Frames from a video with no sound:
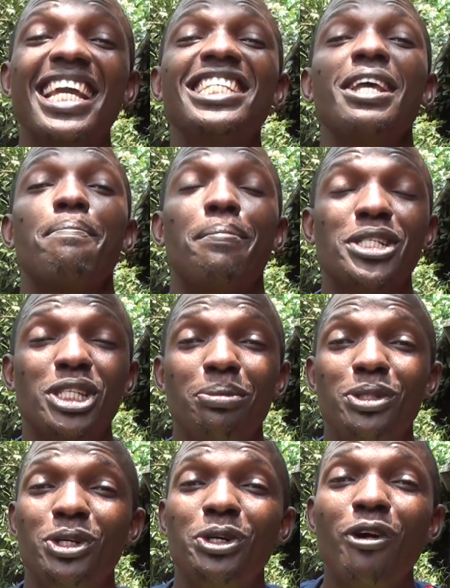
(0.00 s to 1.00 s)
Is it possible
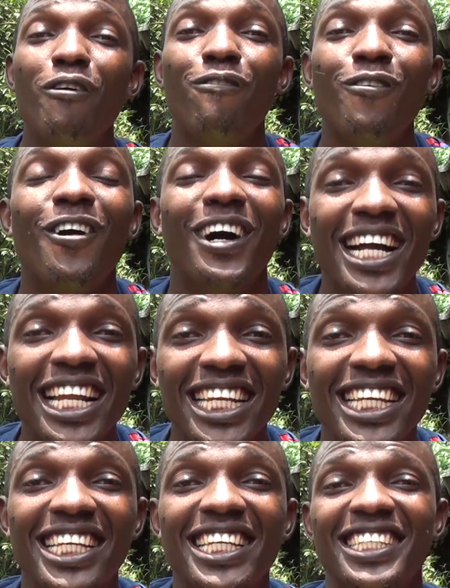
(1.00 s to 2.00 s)
to go full
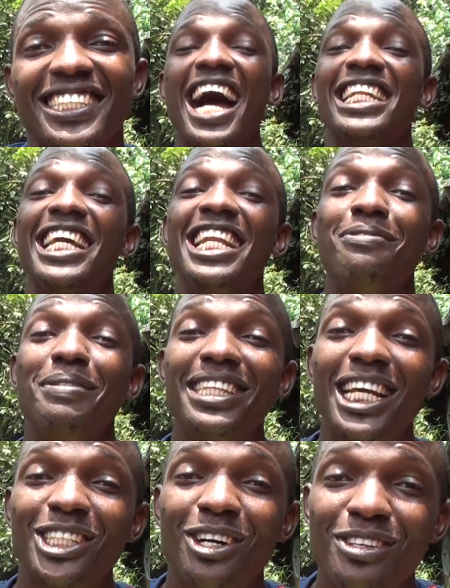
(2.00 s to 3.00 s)
organic? Are there
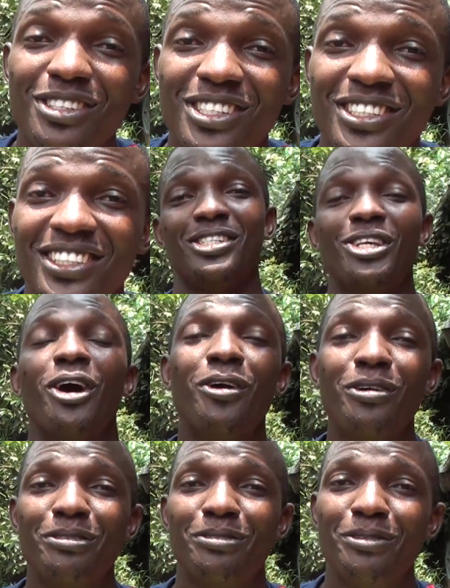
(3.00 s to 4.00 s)
limitations?
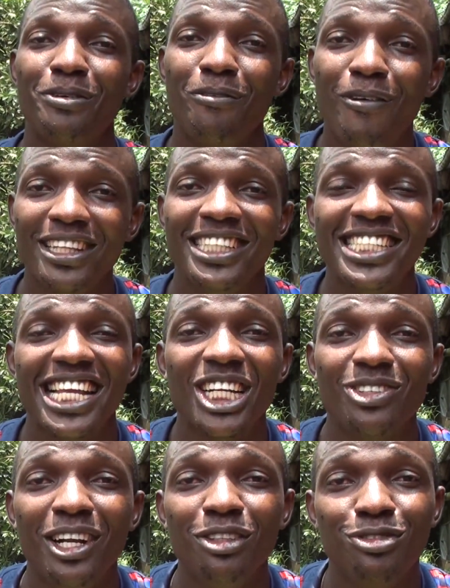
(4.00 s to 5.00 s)
So, what is
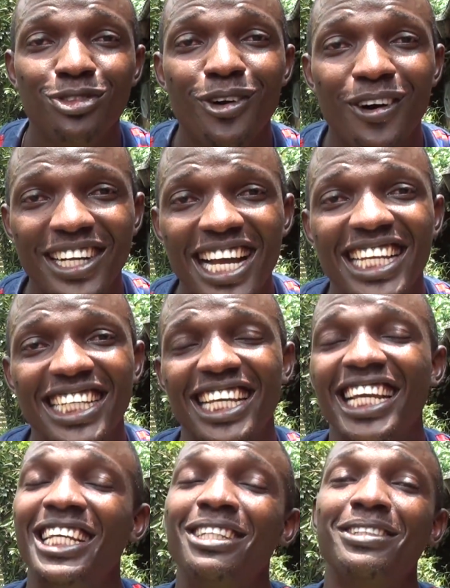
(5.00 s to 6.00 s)
actually full organic
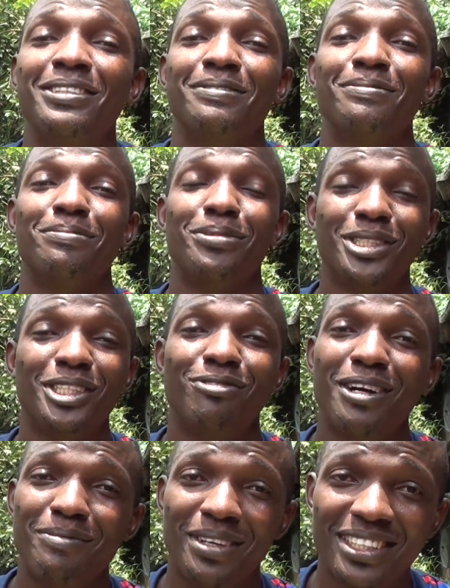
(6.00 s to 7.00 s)
in poultry
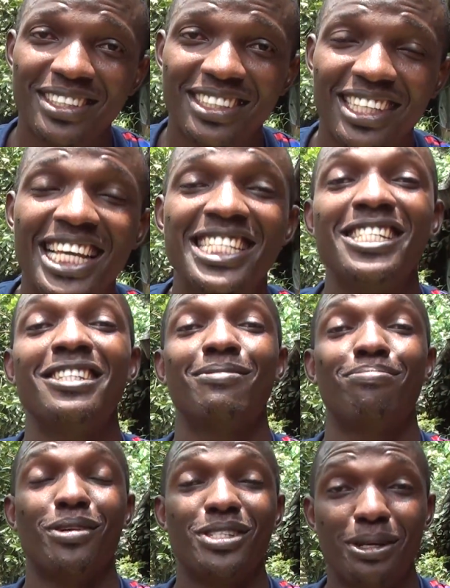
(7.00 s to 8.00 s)
farming? Is it
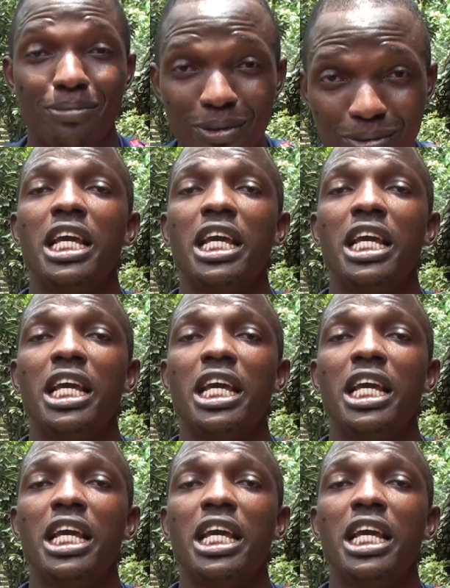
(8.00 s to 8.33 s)
possible?